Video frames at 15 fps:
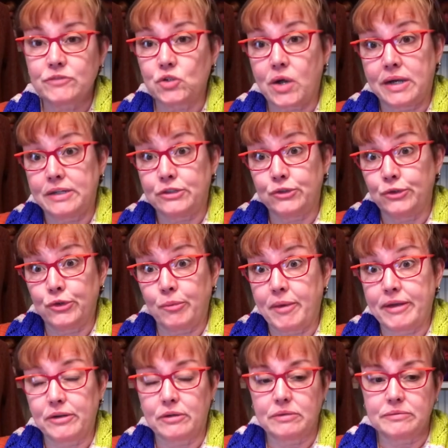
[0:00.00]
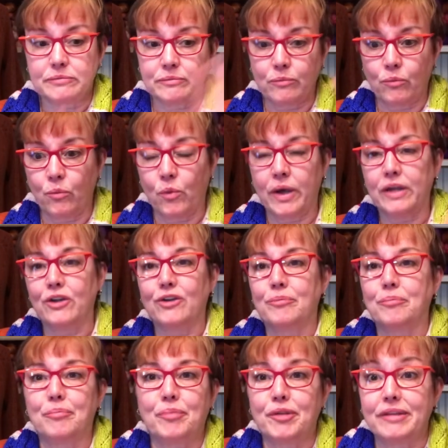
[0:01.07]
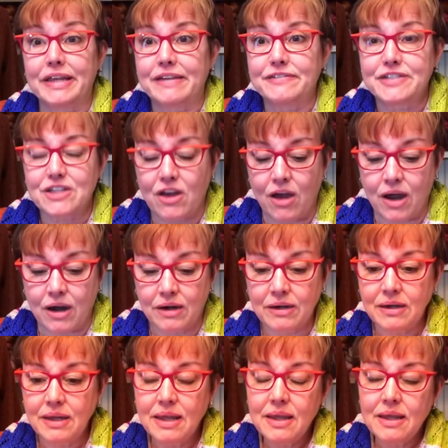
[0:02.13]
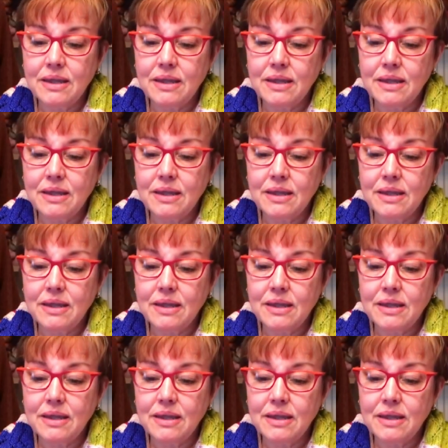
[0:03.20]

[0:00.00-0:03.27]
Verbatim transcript: try to do, no matter what your beliefs are,